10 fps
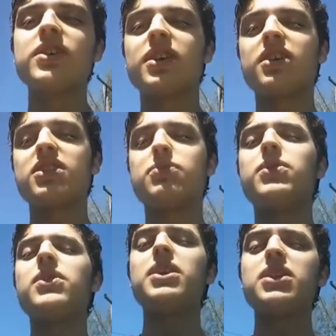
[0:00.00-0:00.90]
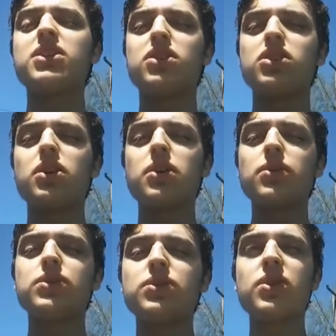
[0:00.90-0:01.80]
Like, it's a movie you should show
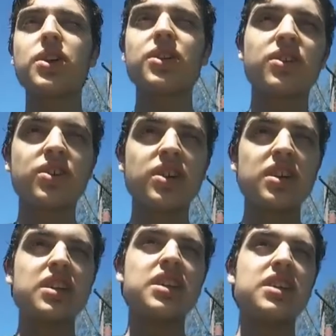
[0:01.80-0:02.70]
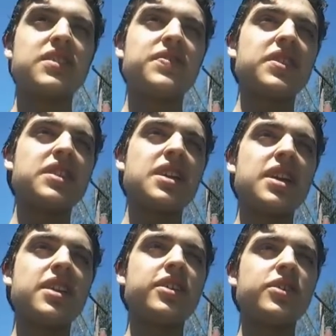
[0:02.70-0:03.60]
to like
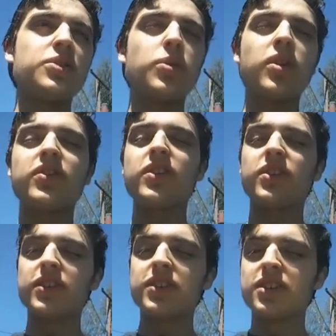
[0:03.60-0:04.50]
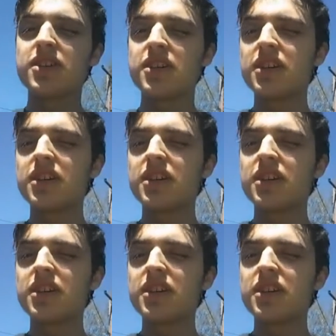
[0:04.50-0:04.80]
10 to 12-year-olds.